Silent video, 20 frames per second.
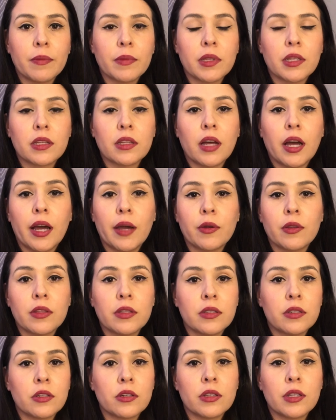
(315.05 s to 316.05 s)
Like, I
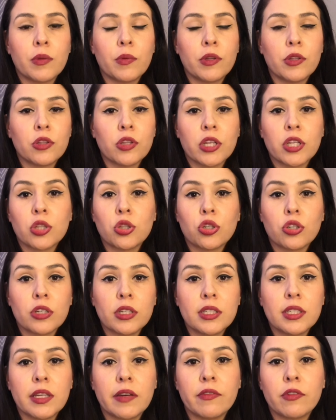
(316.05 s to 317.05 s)
literally went like
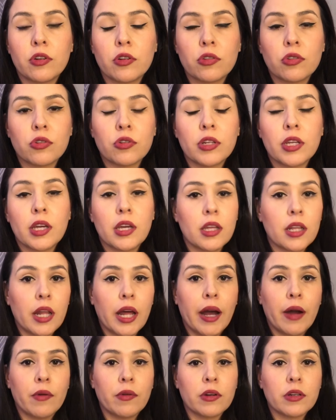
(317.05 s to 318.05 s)
37 or 38
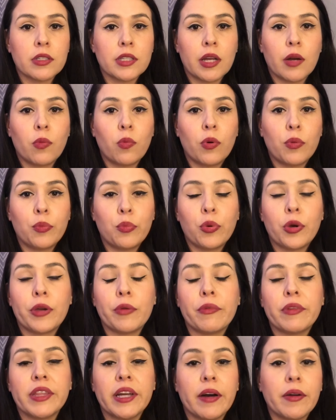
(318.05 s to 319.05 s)
hours at one
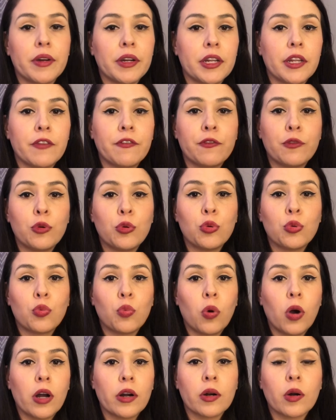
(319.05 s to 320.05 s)
point without any food,
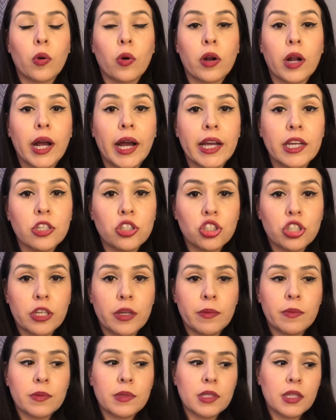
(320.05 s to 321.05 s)
water, or ice
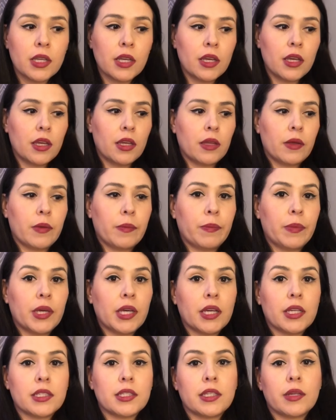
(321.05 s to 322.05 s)
chips,
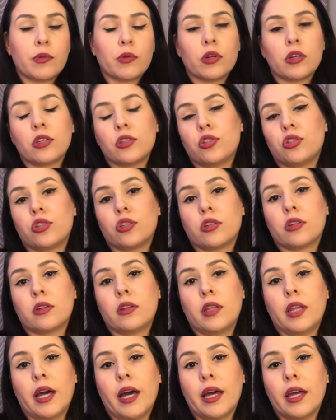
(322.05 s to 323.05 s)
because they were
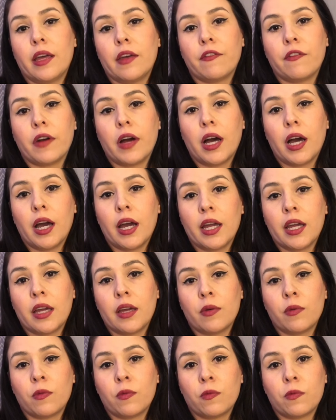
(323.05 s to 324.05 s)
concerned that if
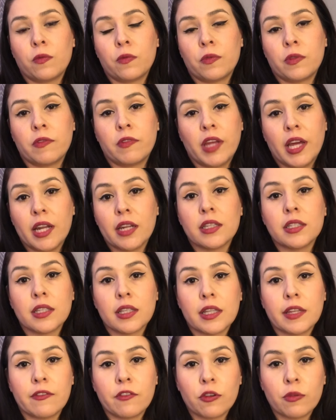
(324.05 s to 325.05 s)
they had to
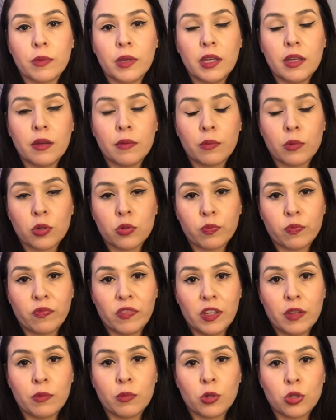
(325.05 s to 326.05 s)
deliver me
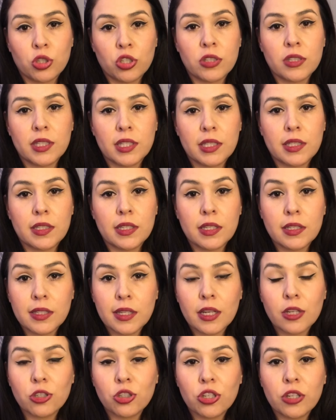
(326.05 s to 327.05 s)
via emergency
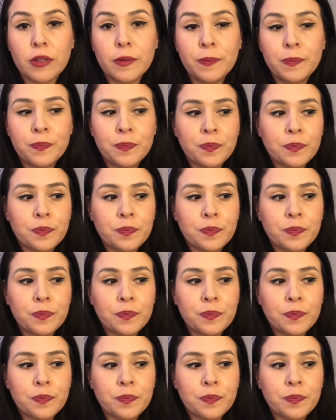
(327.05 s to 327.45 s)
C-section,